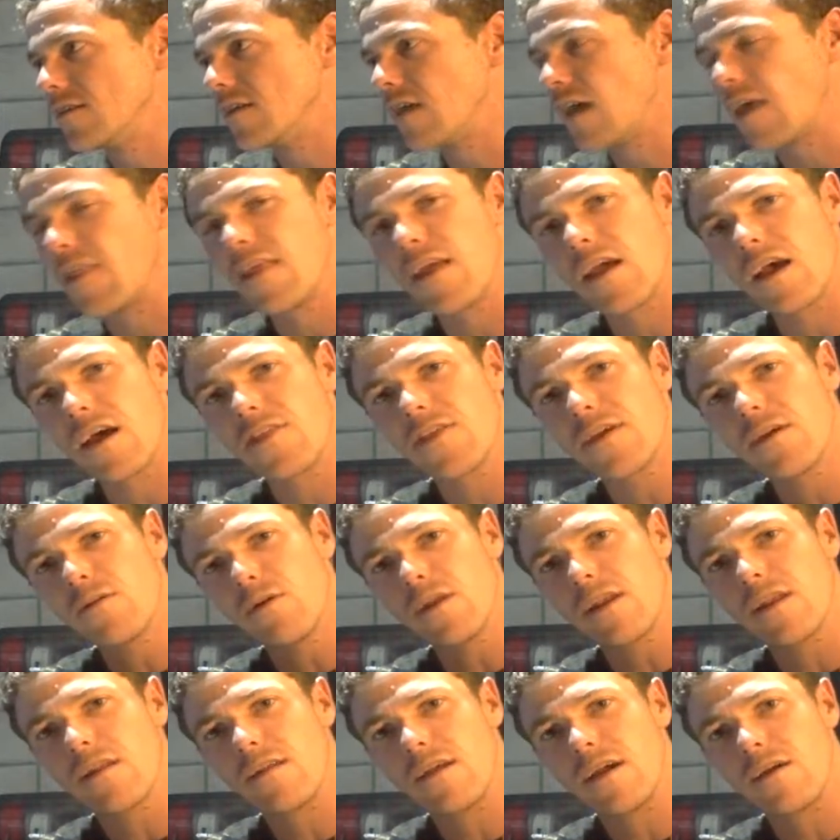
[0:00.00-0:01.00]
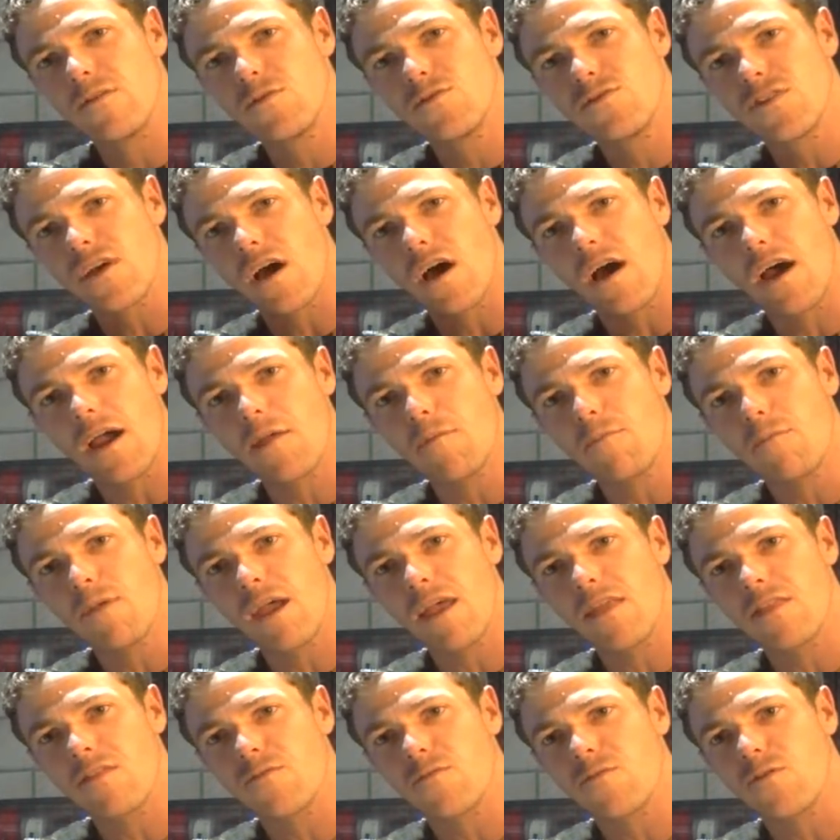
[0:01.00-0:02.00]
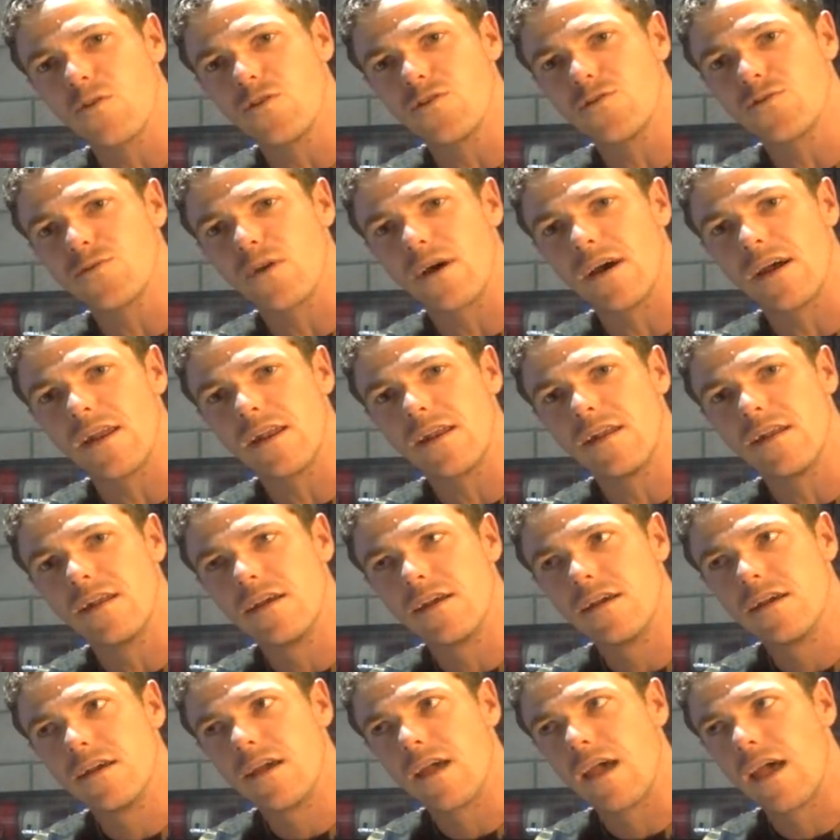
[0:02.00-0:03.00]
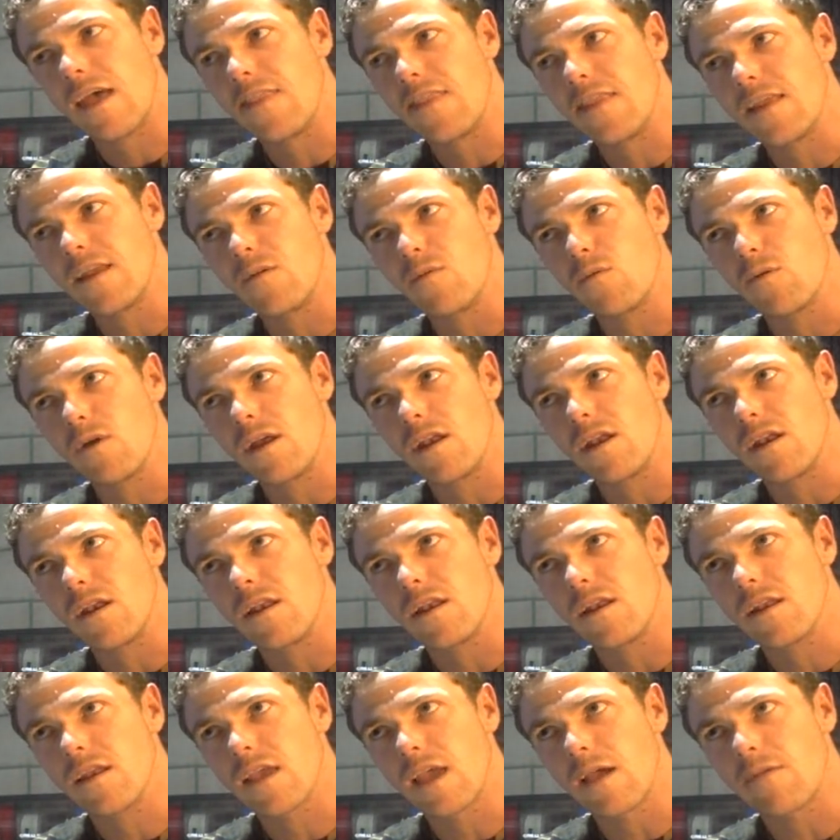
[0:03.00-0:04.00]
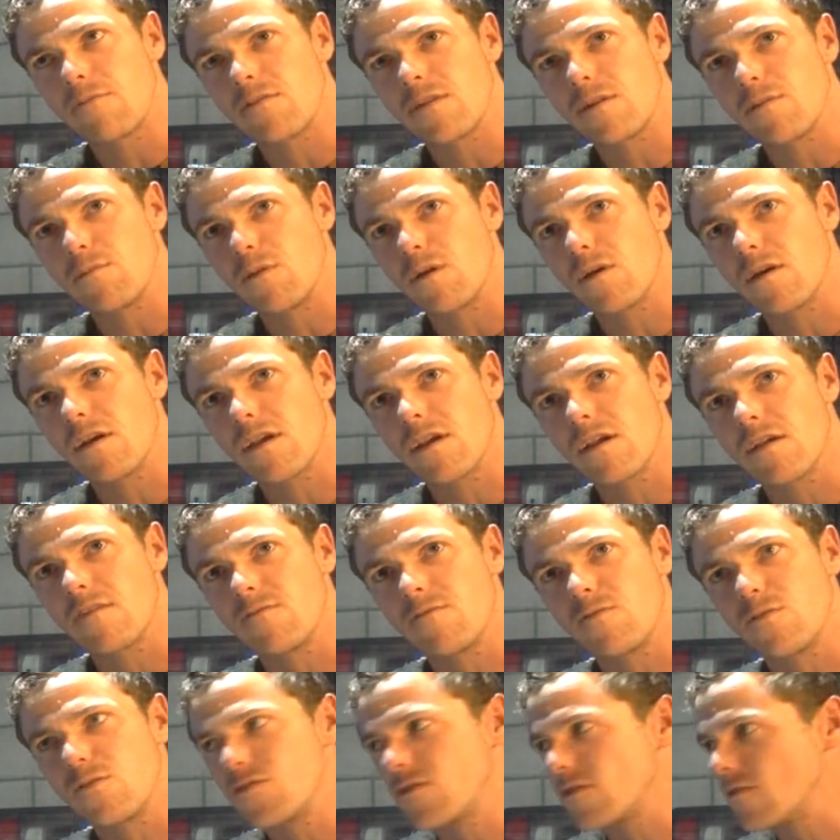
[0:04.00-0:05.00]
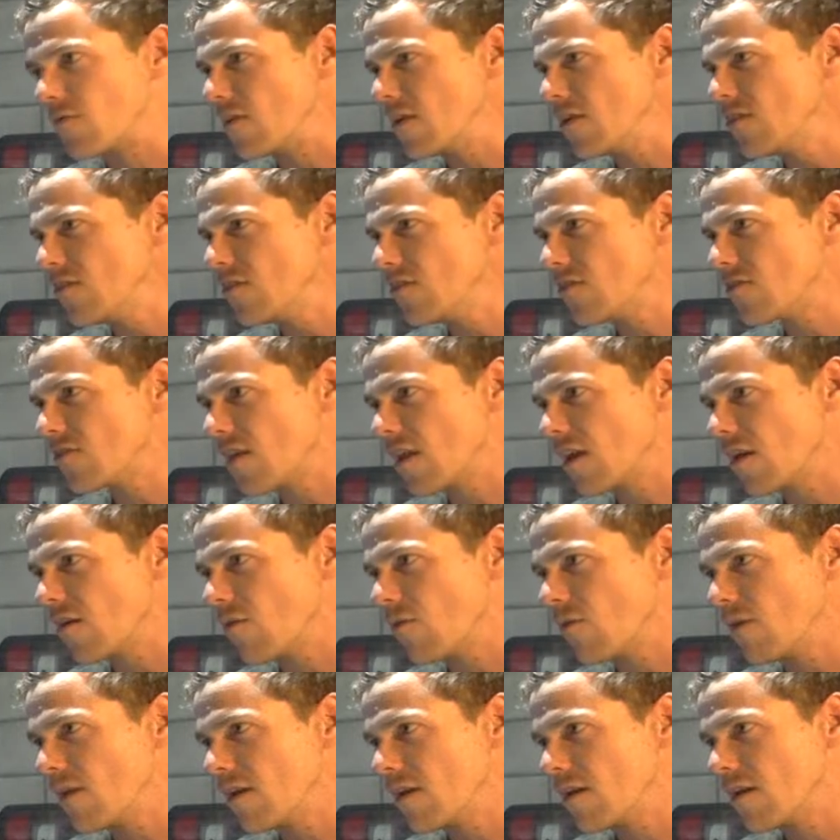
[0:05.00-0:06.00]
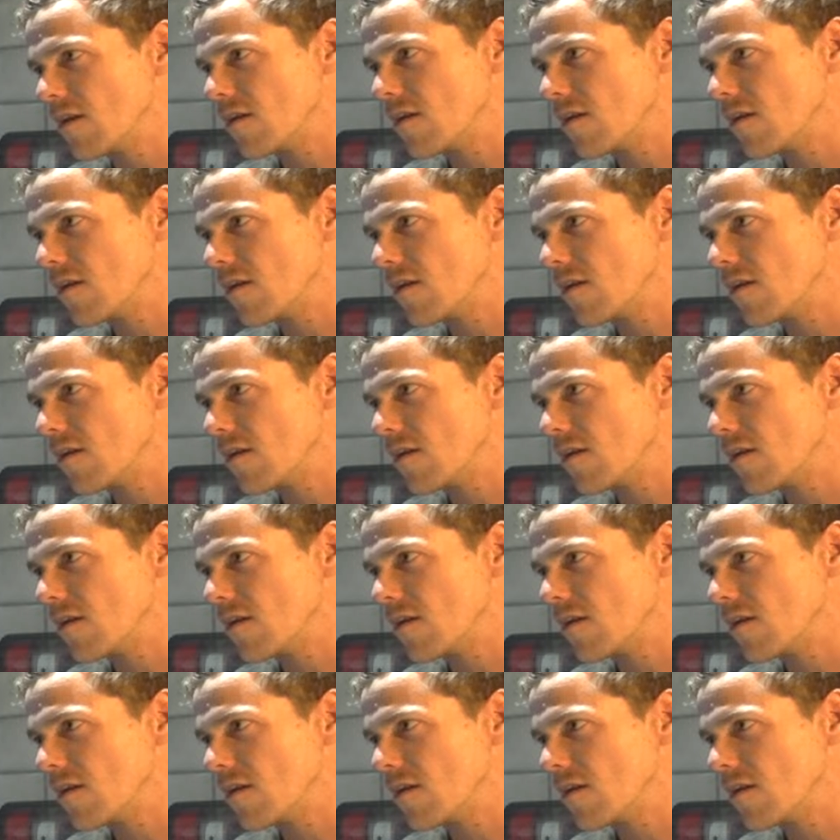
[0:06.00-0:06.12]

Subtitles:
And then I think it was Iron Man, the first one, and then it went Captain America, First Avenger. Is that how it went?